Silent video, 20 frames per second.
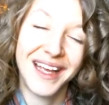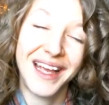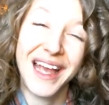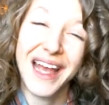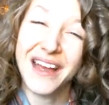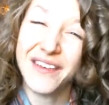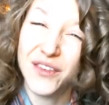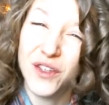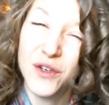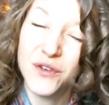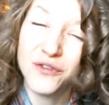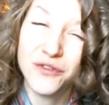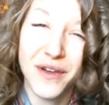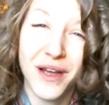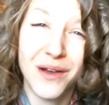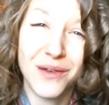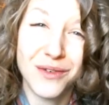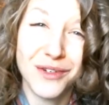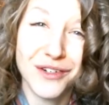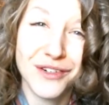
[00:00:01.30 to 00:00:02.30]
Have you
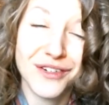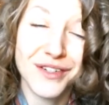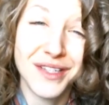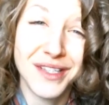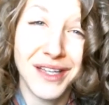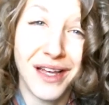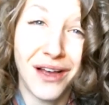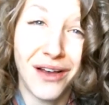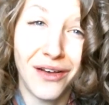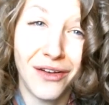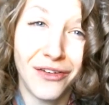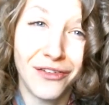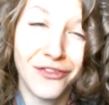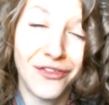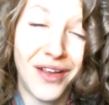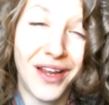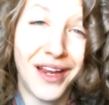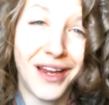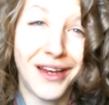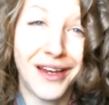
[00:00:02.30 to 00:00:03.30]
found
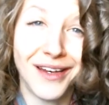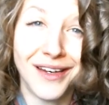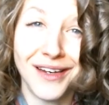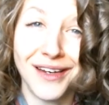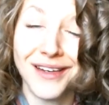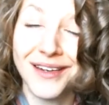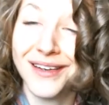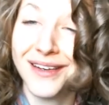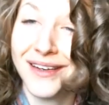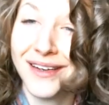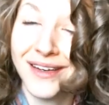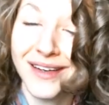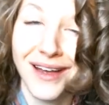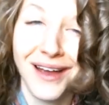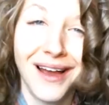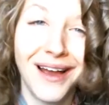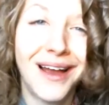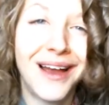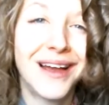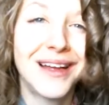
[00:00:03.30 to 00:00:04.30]
yourself in
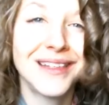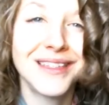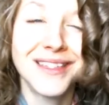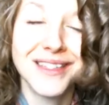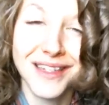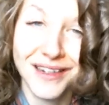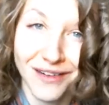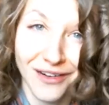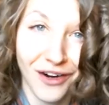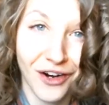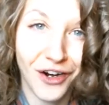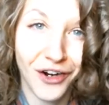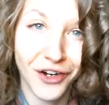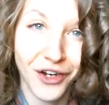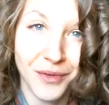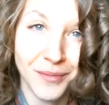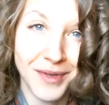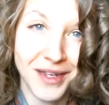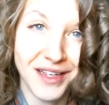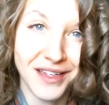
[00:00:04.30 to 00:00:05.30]
constant
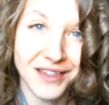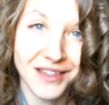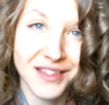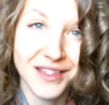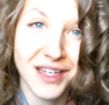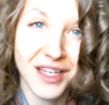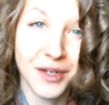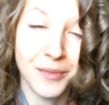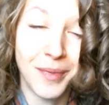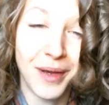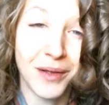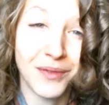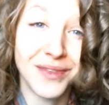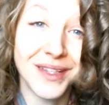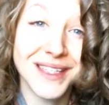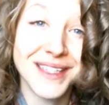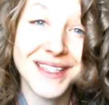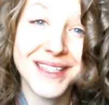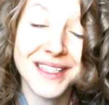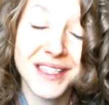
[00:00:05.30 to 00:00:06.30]
arguments about
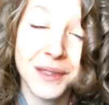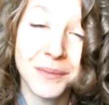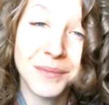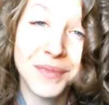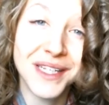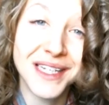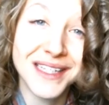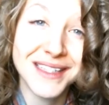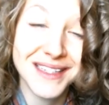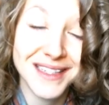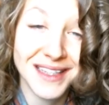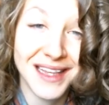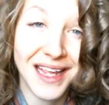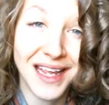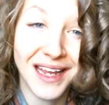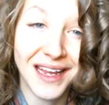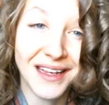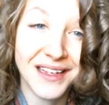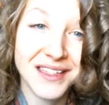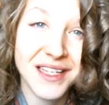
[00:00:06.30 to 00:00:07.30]
the simplest
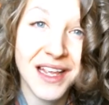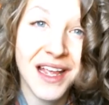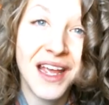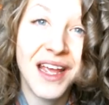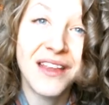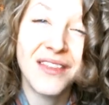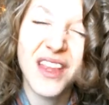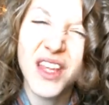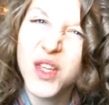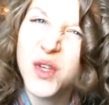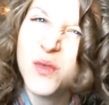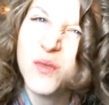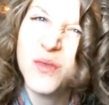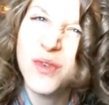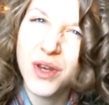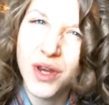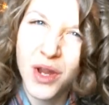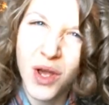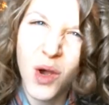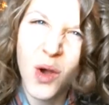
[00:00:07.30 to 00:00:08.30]
things that you
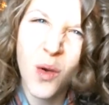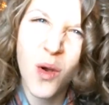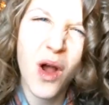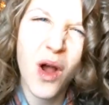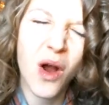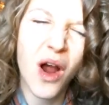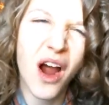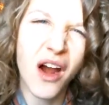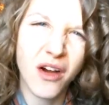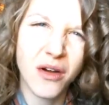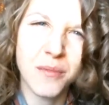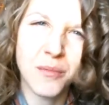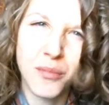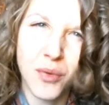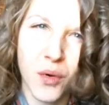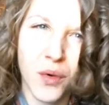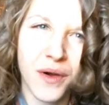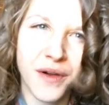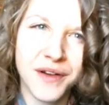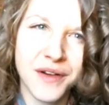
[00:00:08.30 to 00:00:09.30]
know are
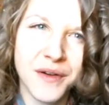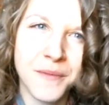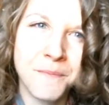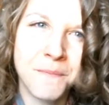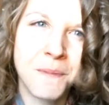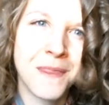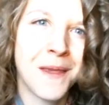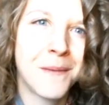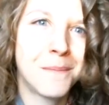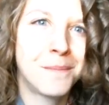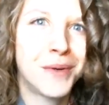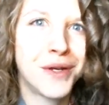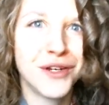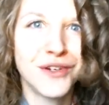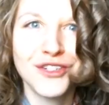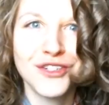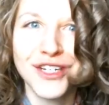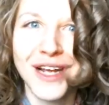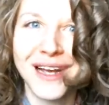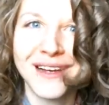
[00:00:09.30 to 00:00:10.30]
important, but your
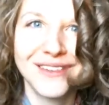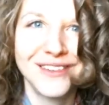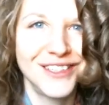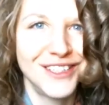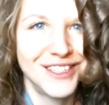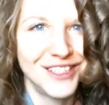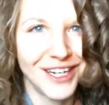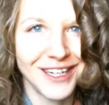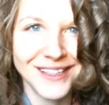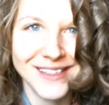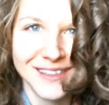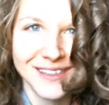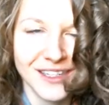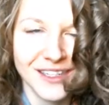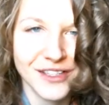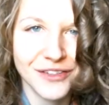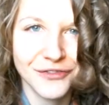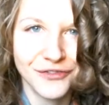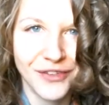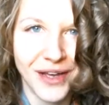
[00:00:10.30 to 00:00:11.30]
child just
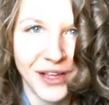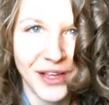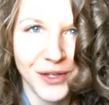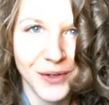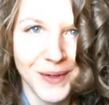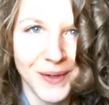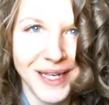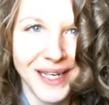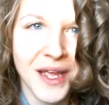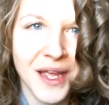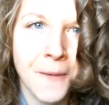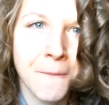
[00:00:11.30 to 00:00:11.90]
doesn't value it?